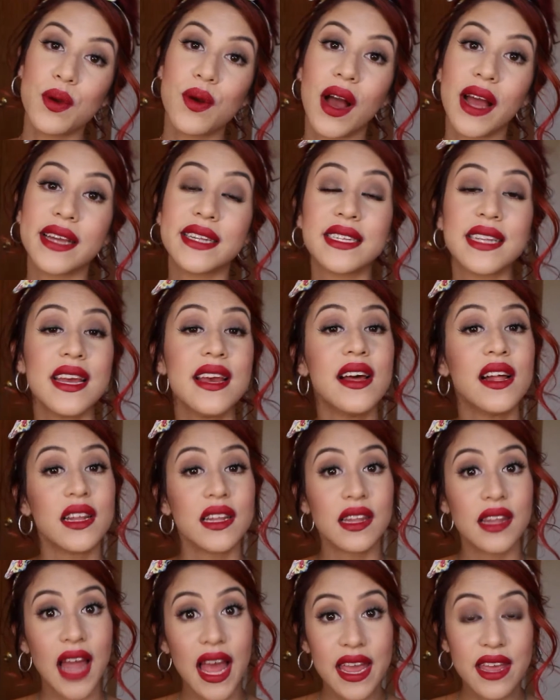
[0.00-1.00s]
you guys
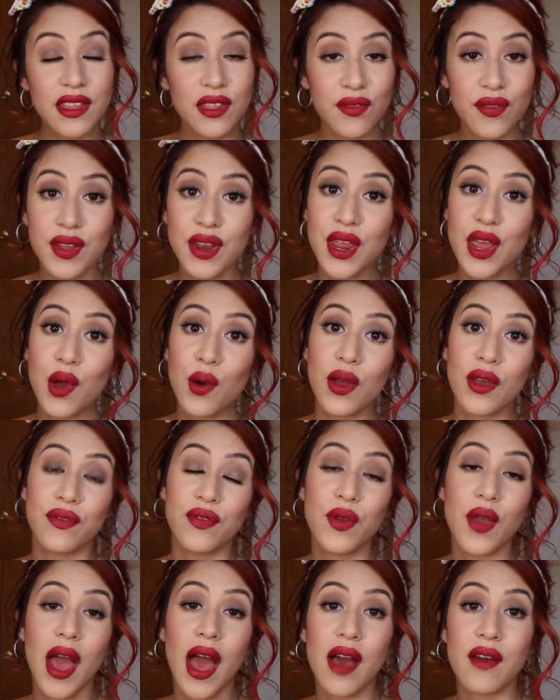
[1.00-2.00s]
like the video
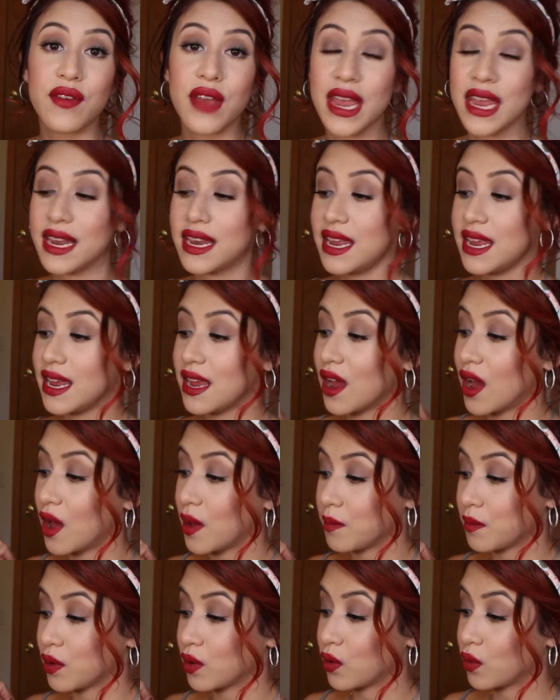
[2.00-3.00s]
if you have any
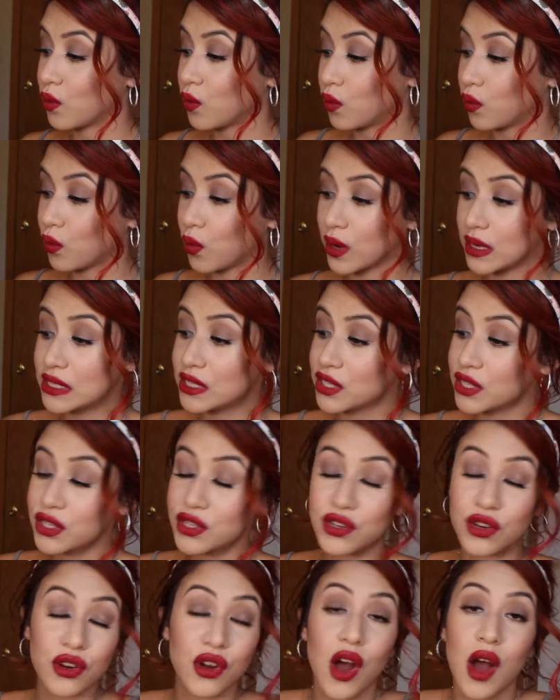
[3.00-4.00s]
um,
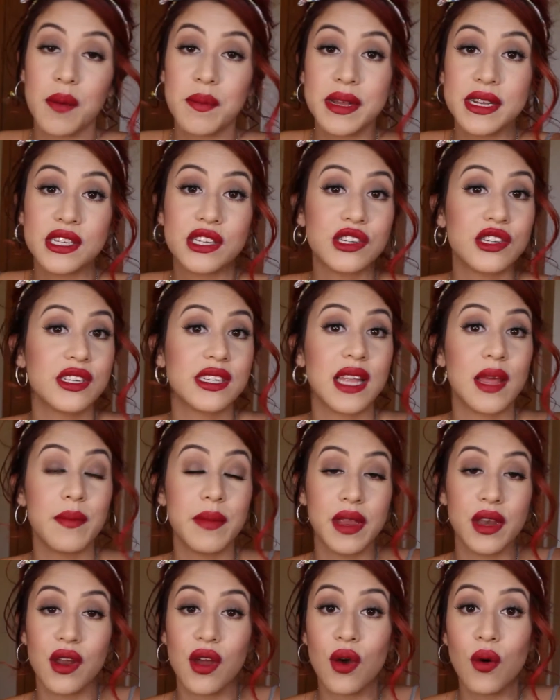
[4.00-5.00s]
questions or comments, just let
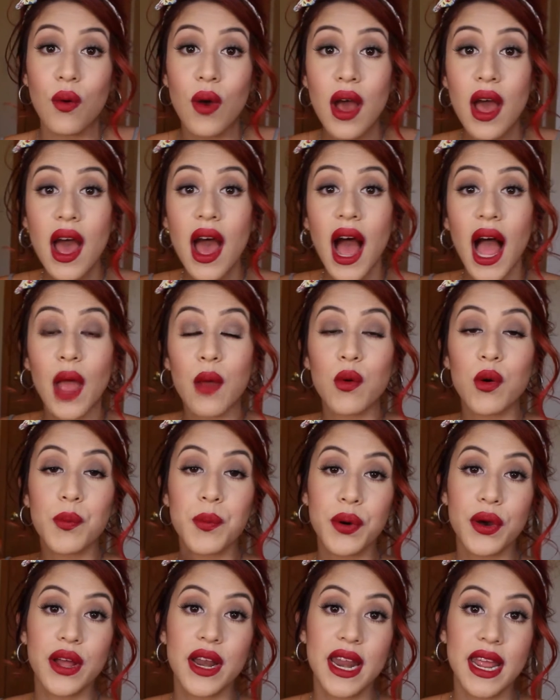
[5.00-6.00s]
me know. I will
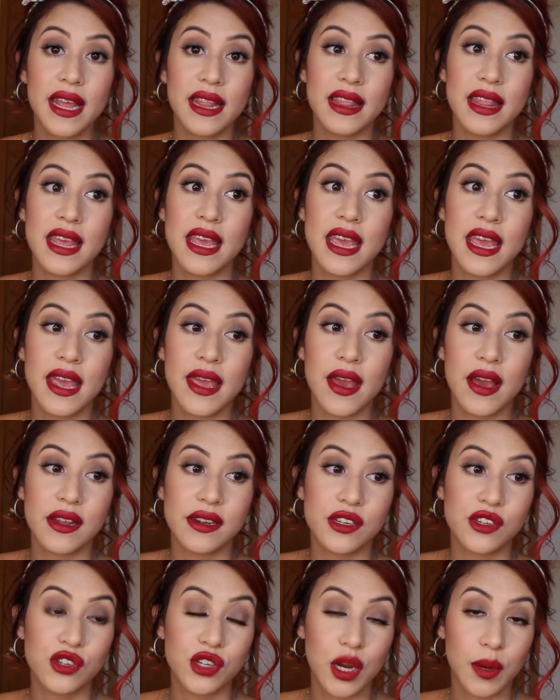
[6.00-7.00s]
put in the
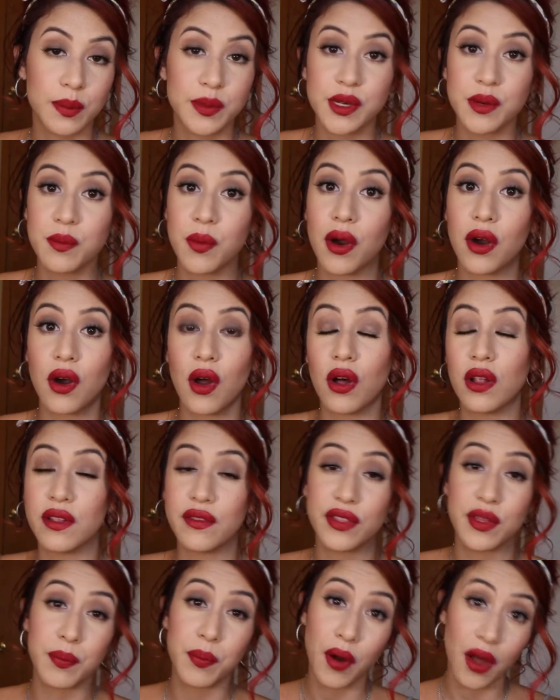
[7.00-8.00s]
description bar
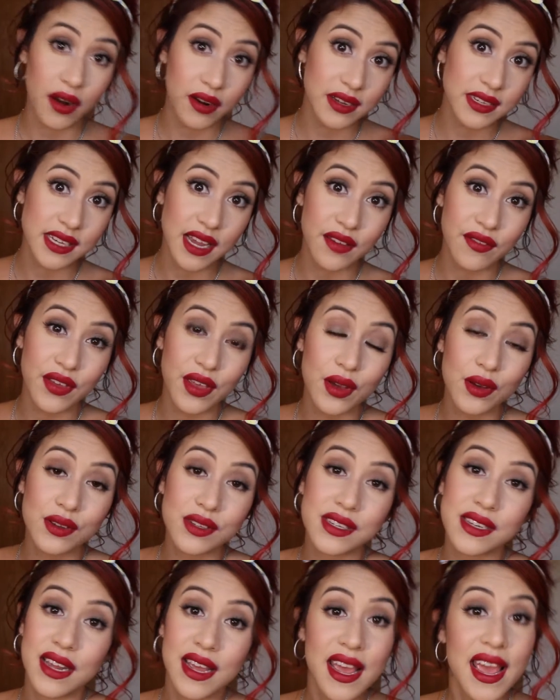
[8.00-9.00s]
all of the products I've
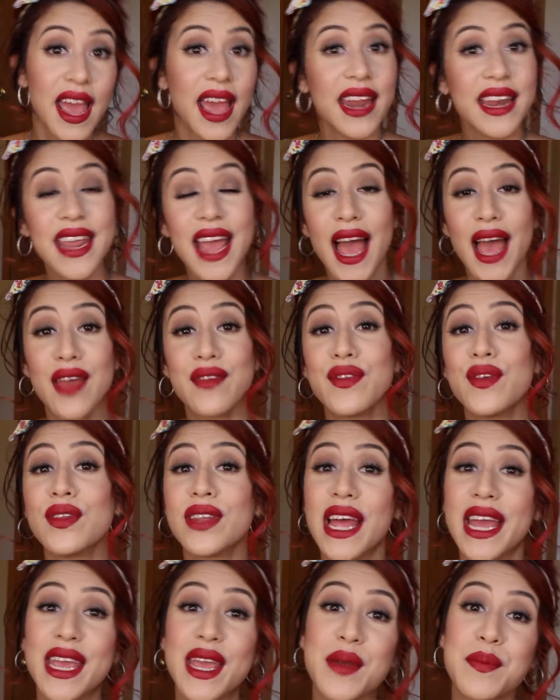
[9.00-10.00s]
used. And yeah, if you
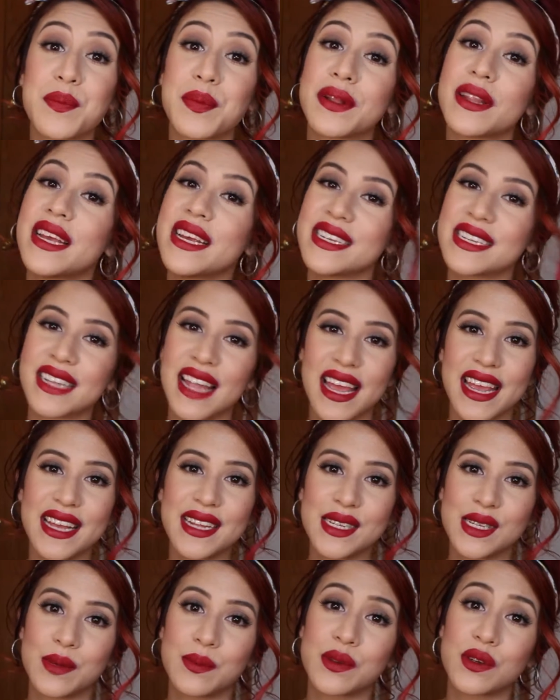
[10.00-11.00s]
like it, please like
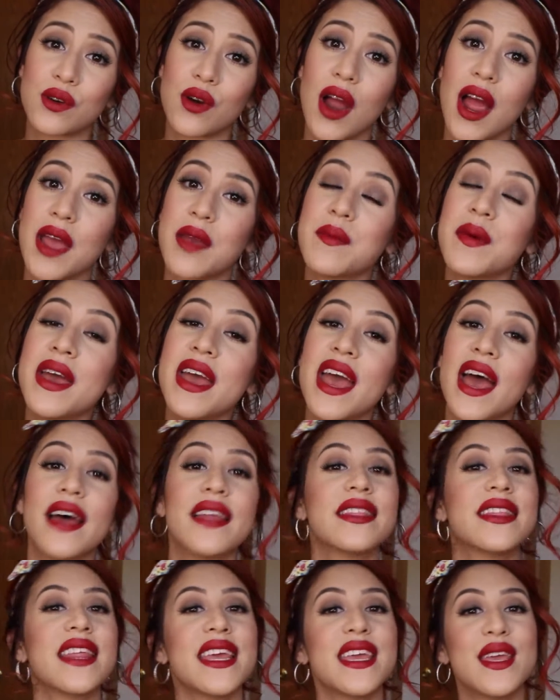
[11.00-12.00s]
and subscribe.
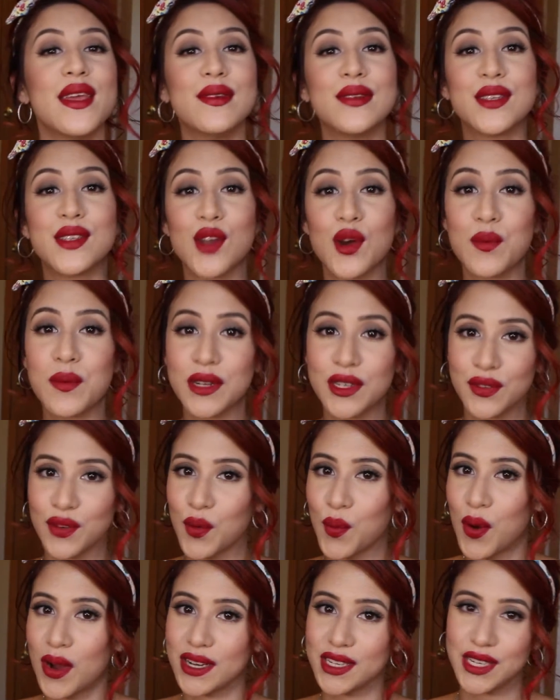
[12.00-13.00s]
And thank you so much
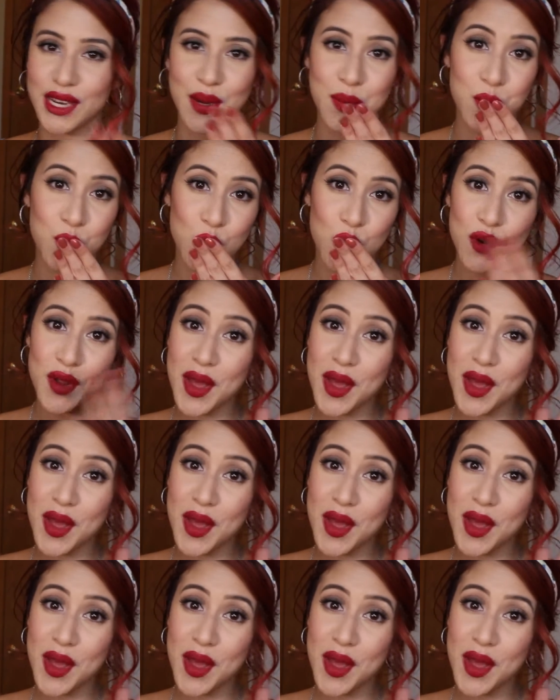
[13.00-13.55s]
for watching.